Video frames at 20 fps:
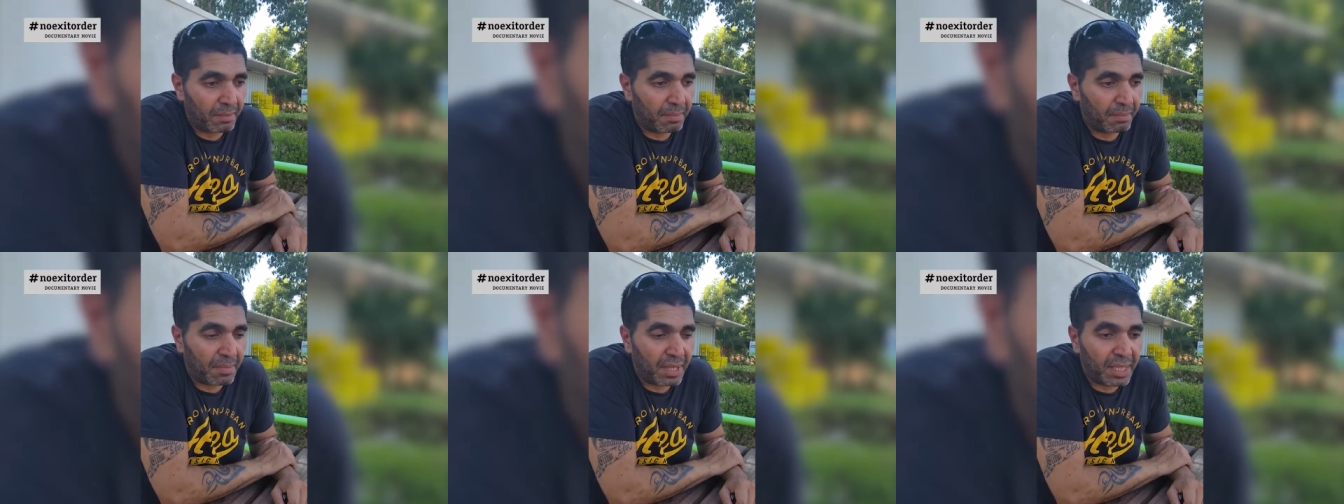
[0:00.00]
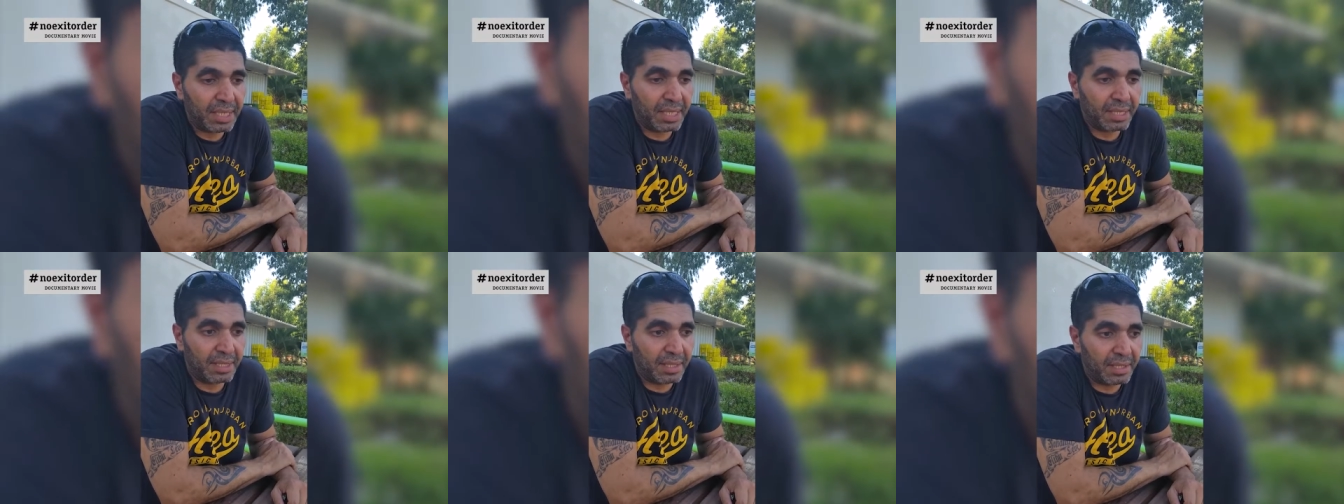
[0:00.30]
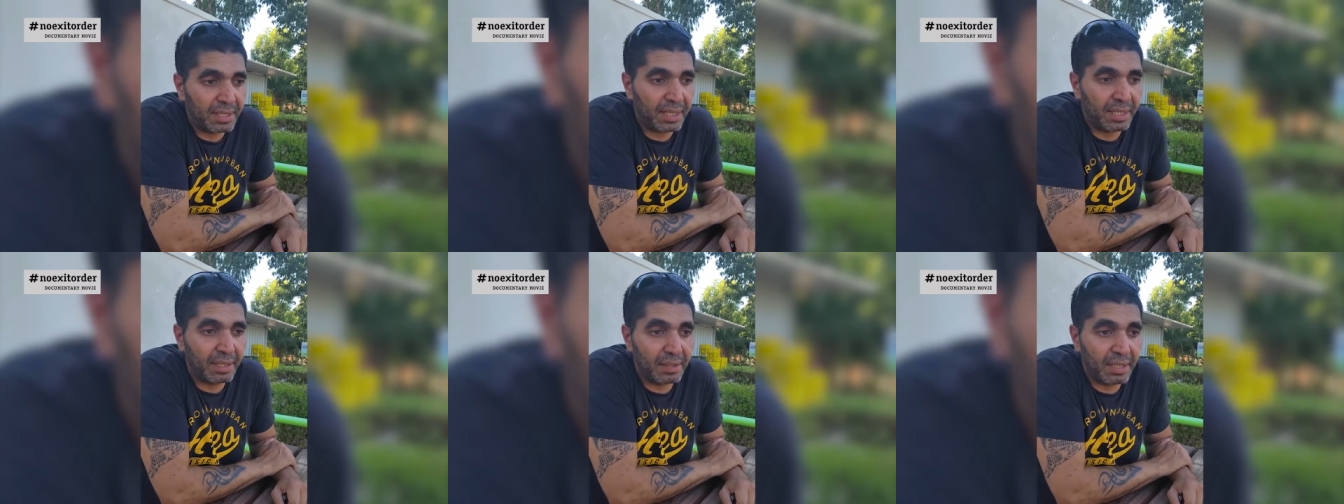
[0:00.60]
money
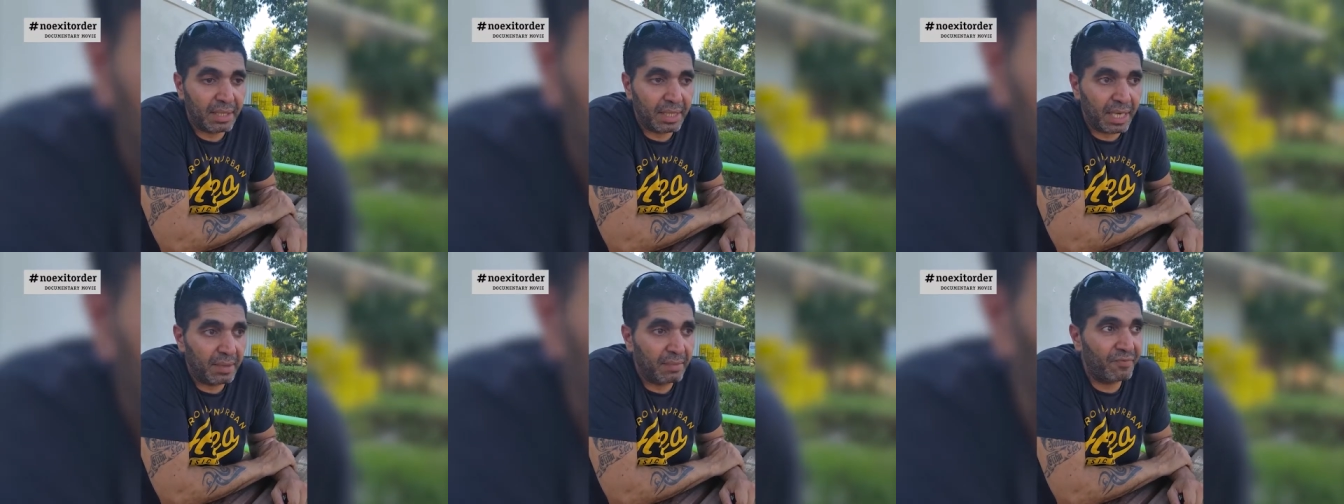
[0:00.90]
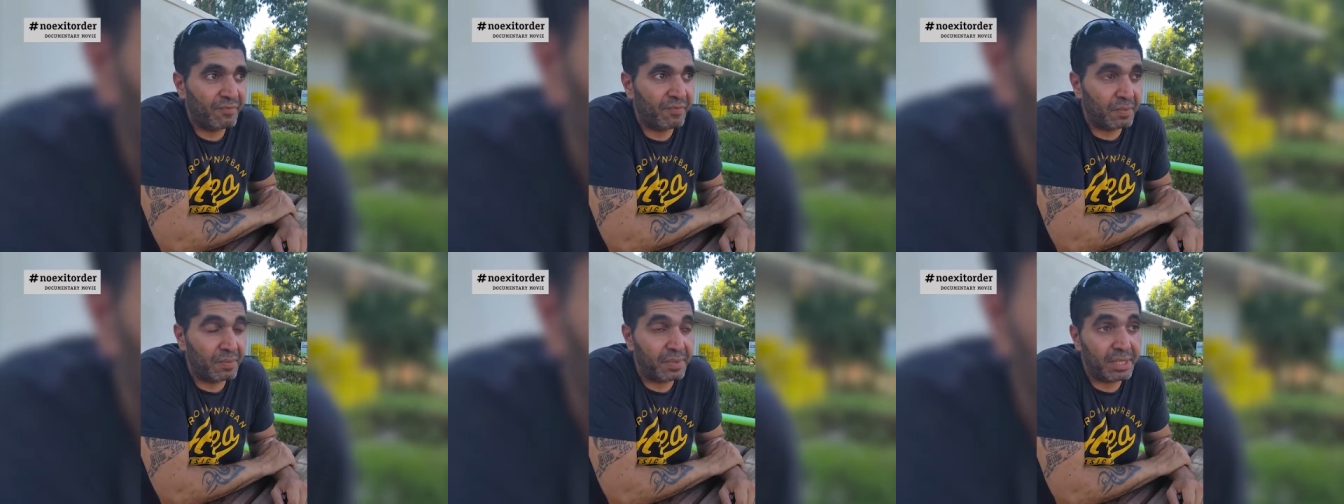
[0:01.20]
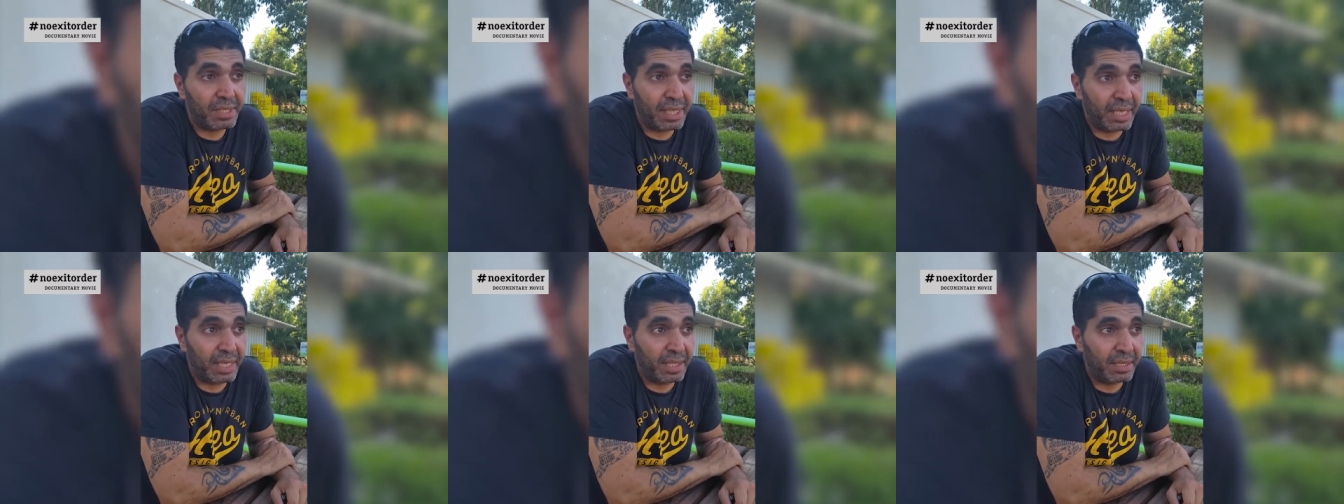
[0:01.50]
that came from
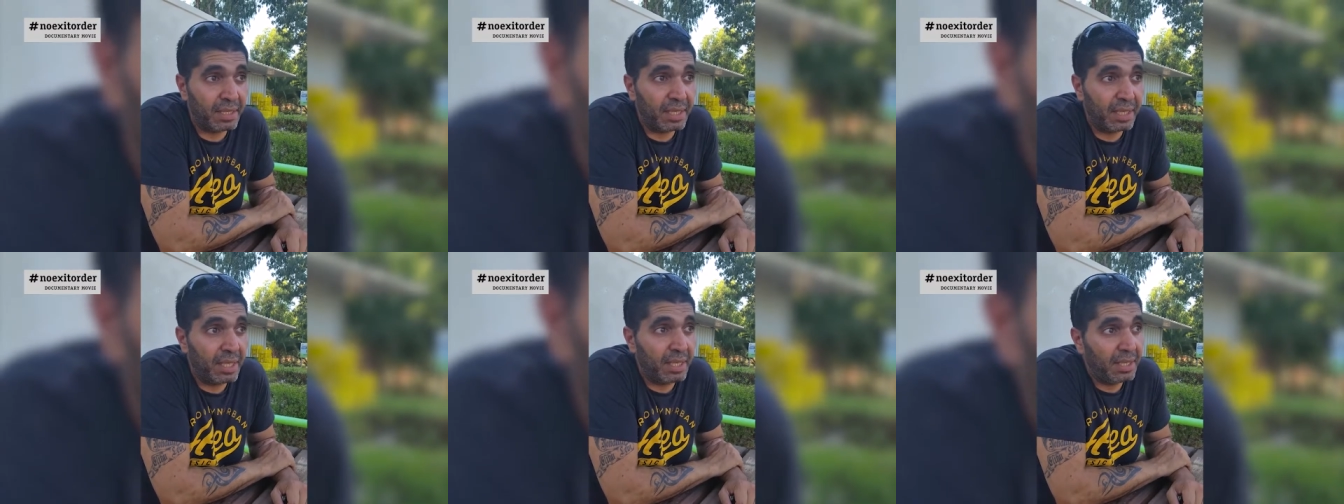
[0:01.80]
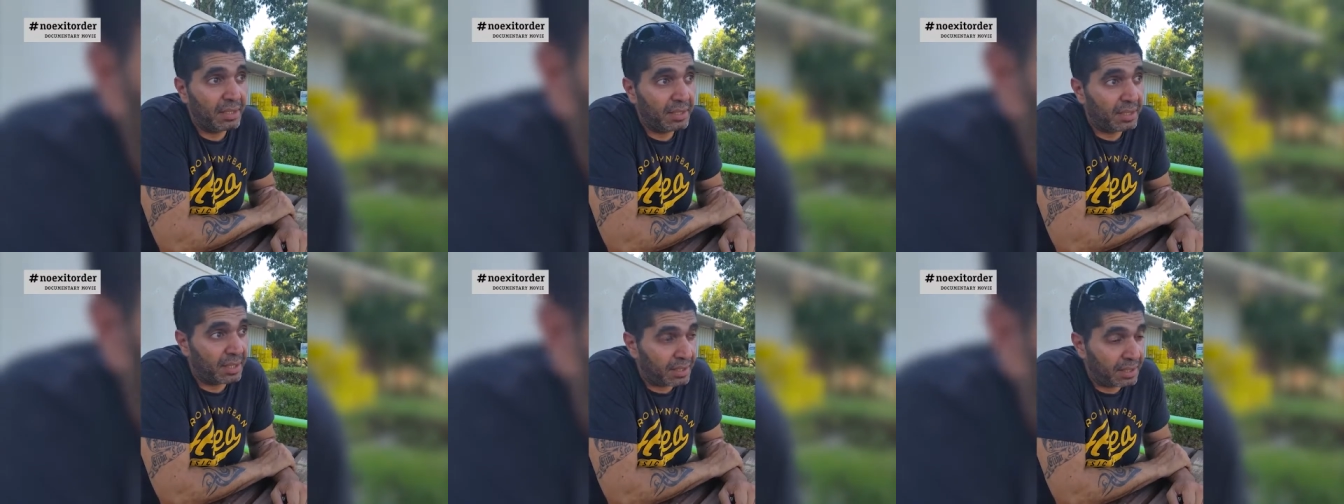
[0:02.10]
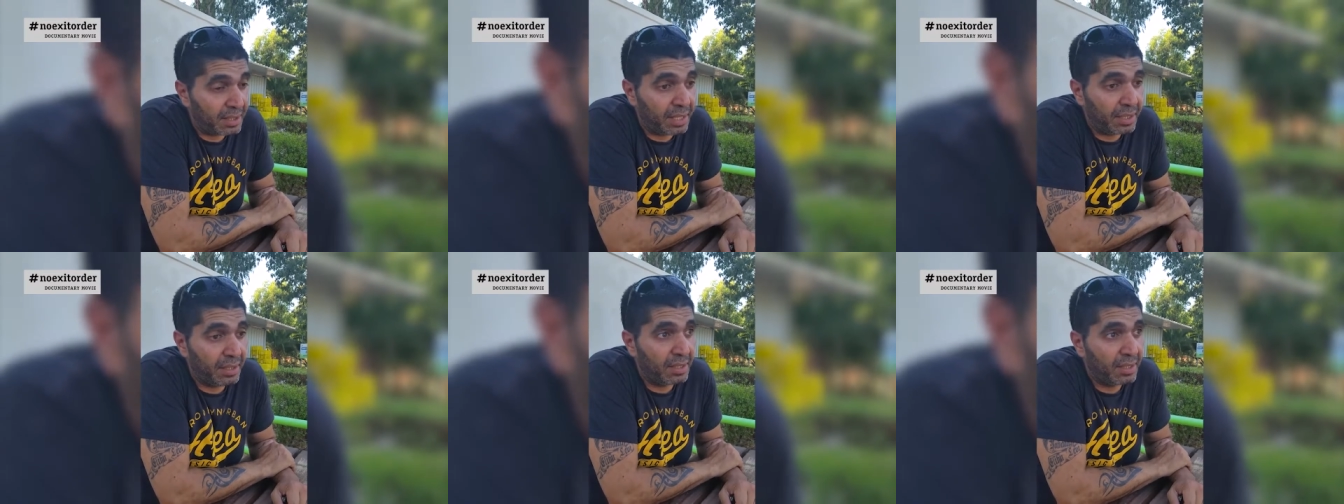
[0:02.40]
state that
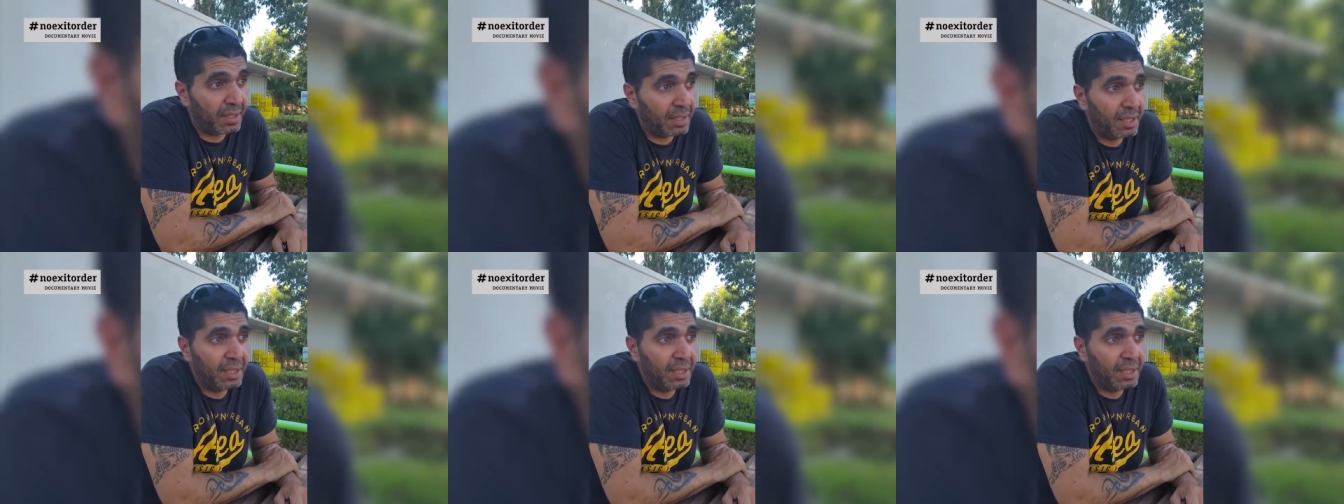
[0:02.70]
need.